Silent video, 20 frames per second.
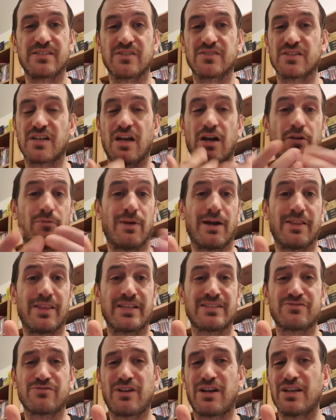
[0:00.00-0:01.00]
I was like, oh wow,
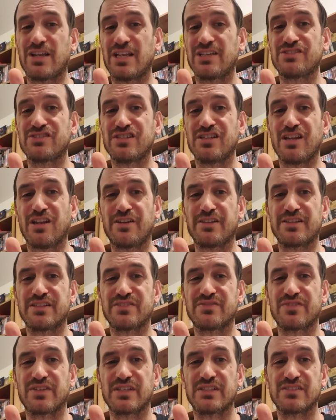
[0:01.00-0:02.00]
that's right. I actually like this
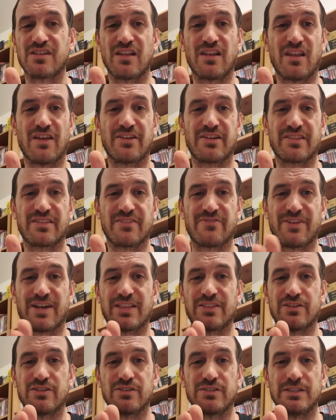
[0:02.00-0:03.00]
fleece. I like the
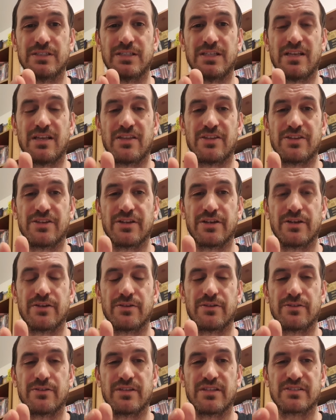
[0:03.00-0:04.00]
fact that you
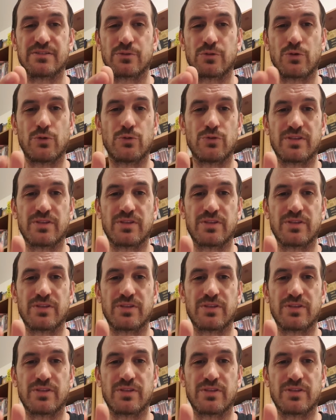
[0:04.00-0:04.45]
know there's some cool